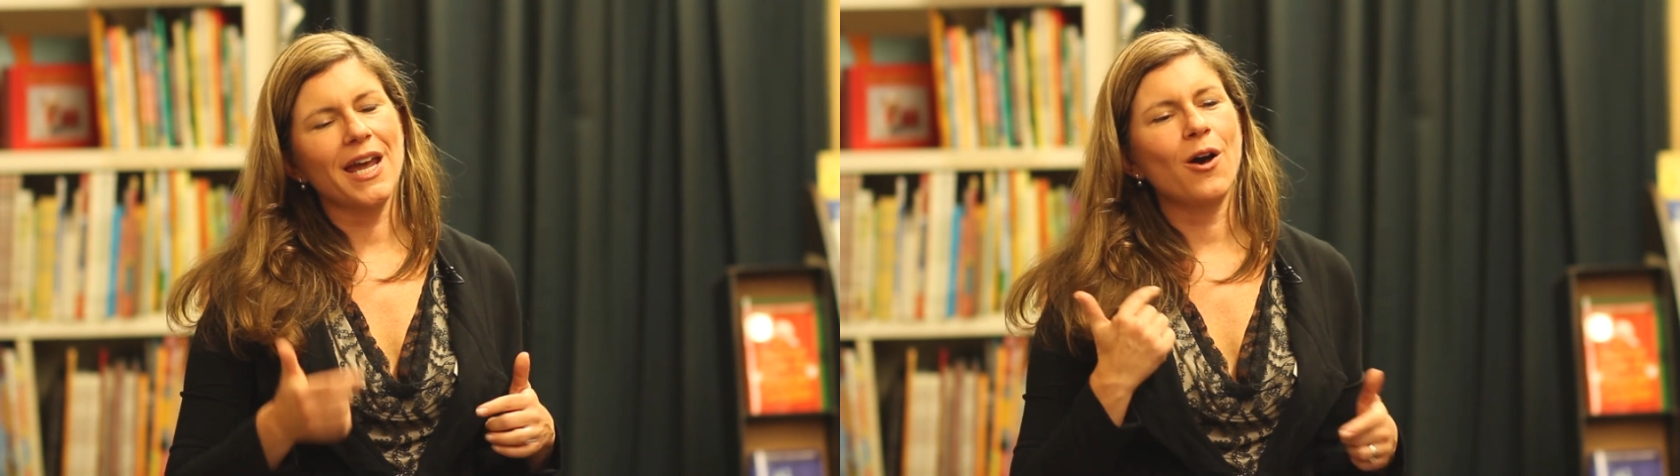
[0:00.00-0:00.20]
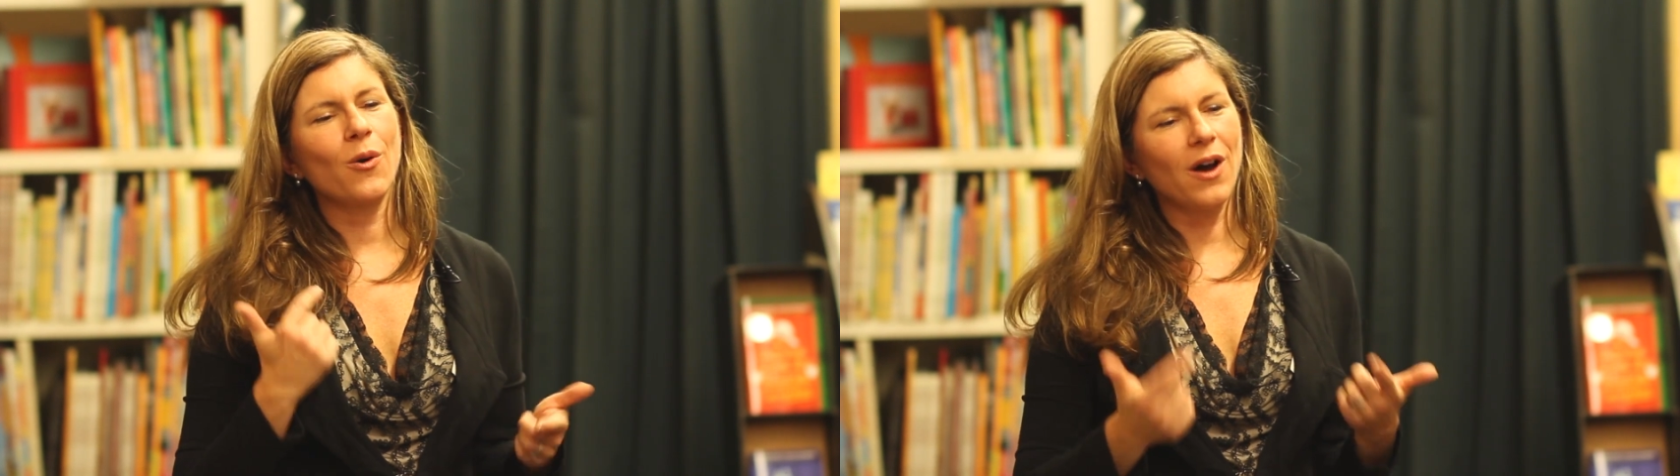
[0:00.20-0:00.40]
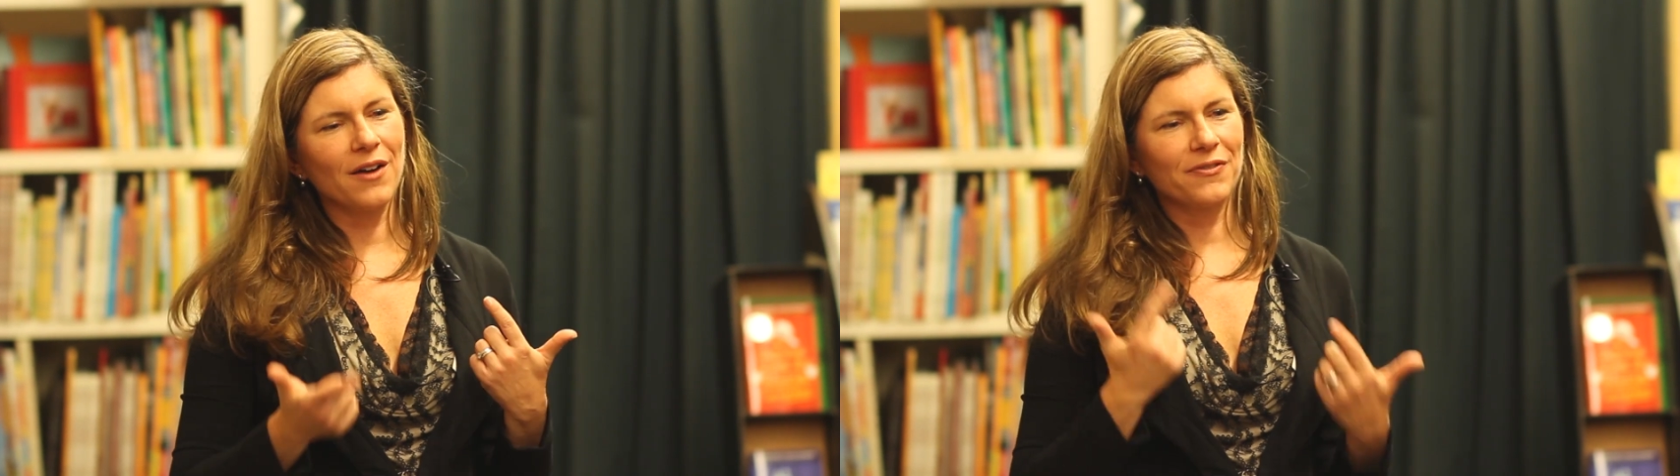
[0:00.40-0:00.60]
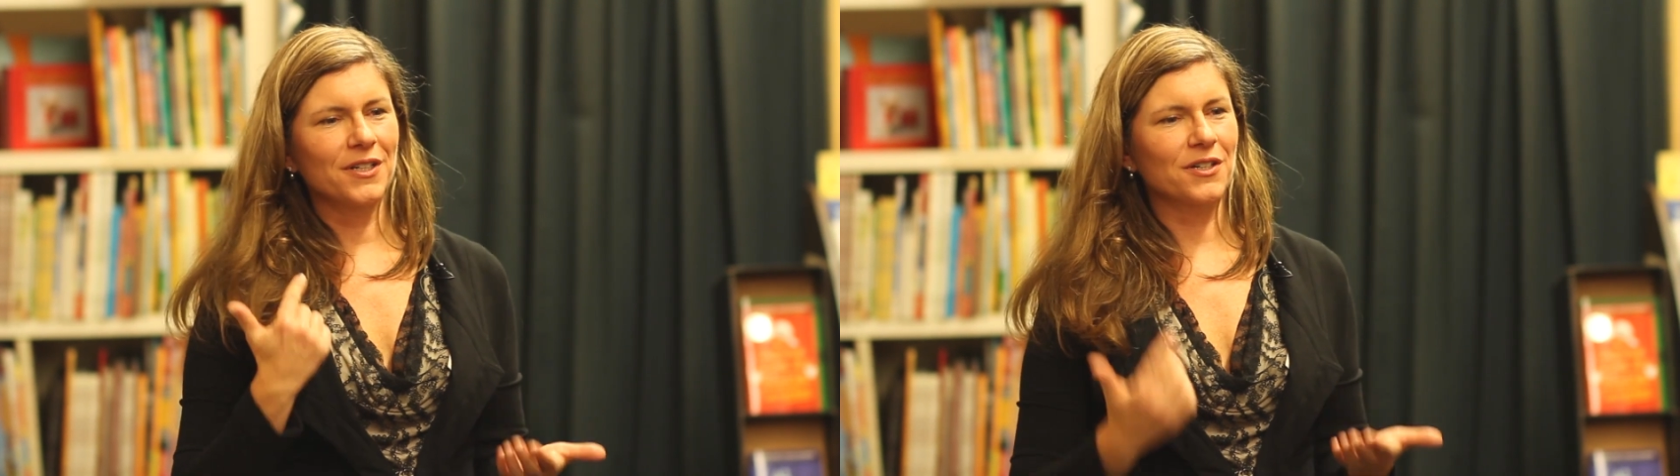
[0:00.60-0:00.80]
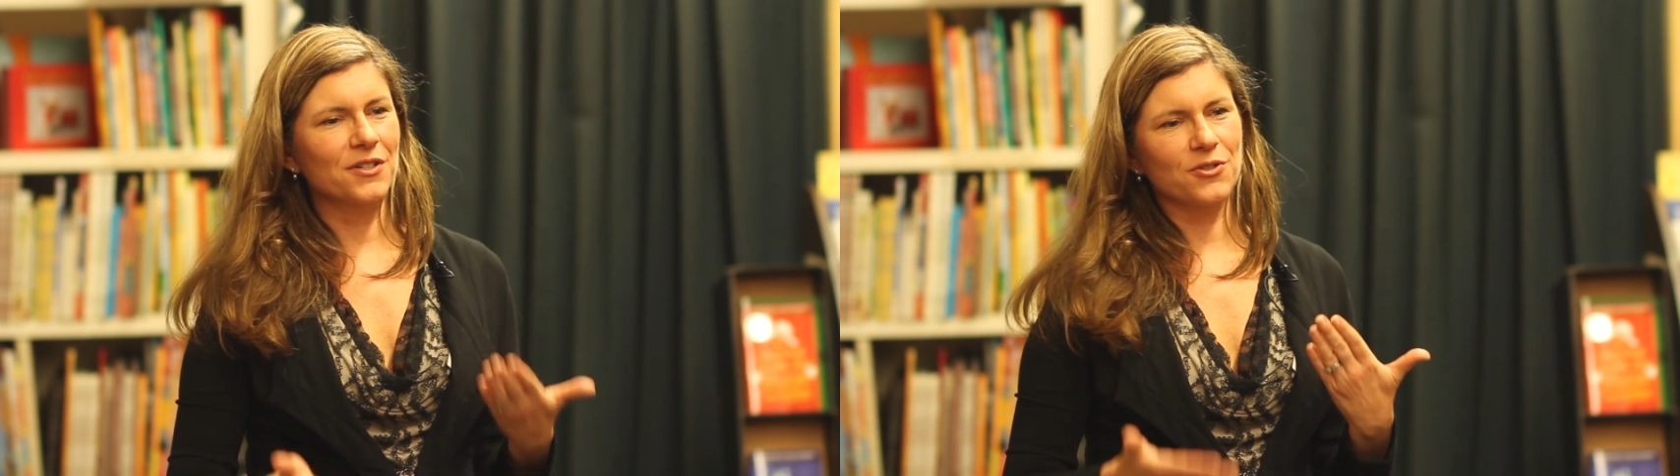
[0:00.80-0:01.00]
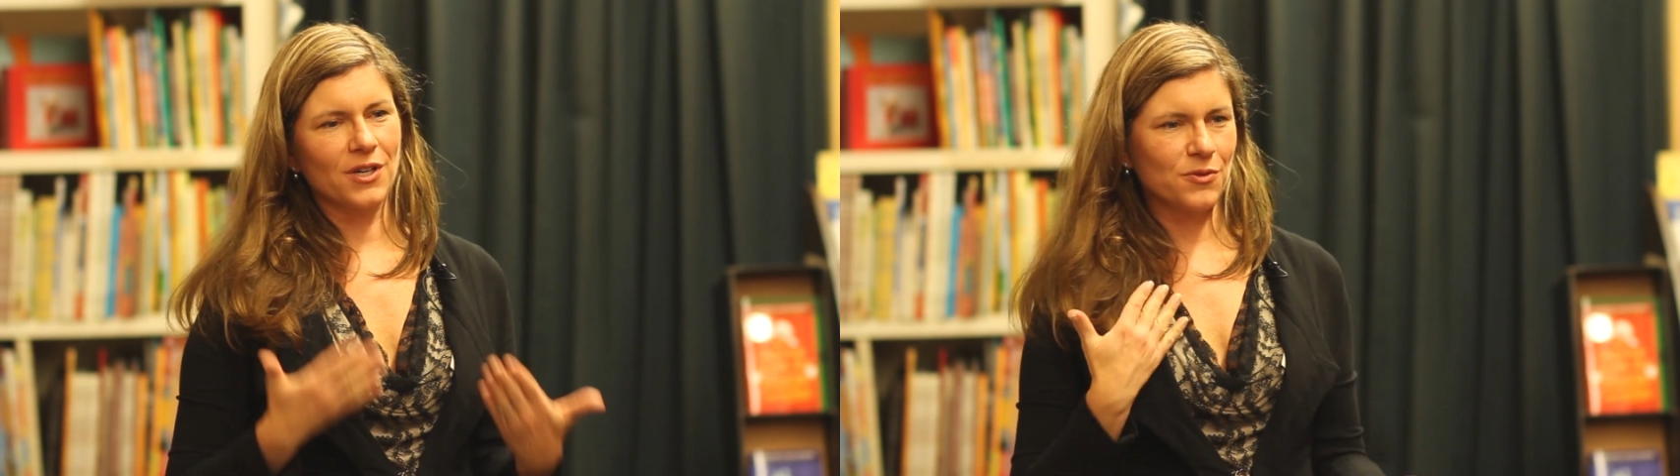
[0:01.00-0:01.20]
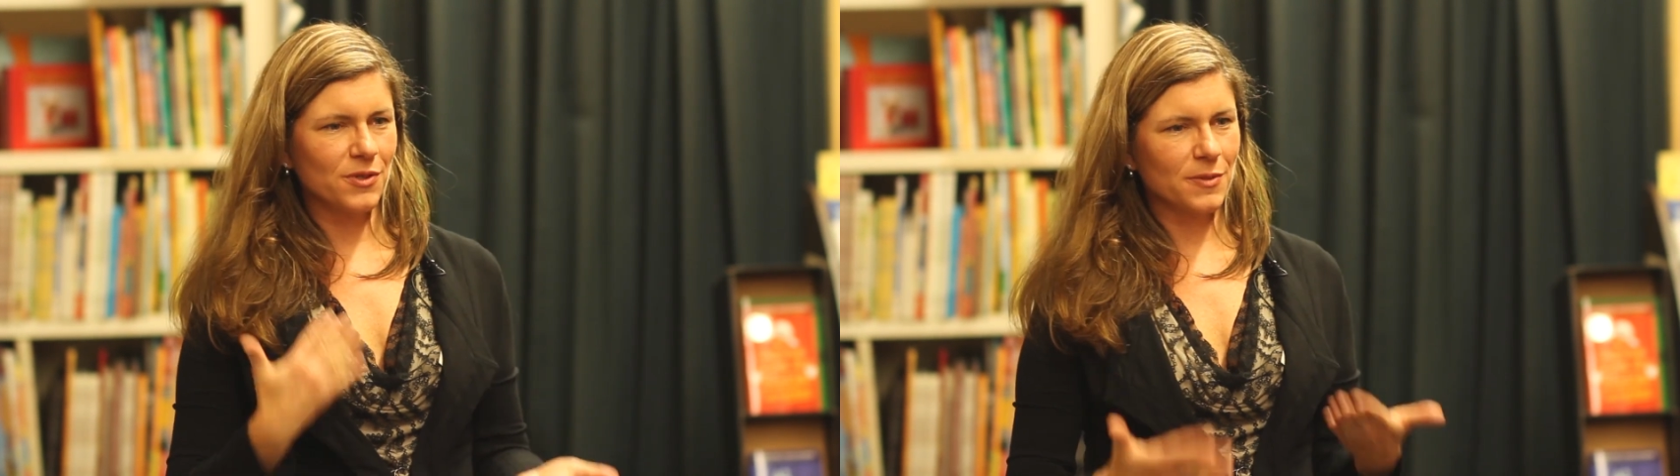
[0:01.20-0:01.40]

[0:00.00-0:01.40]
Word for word: how often our stress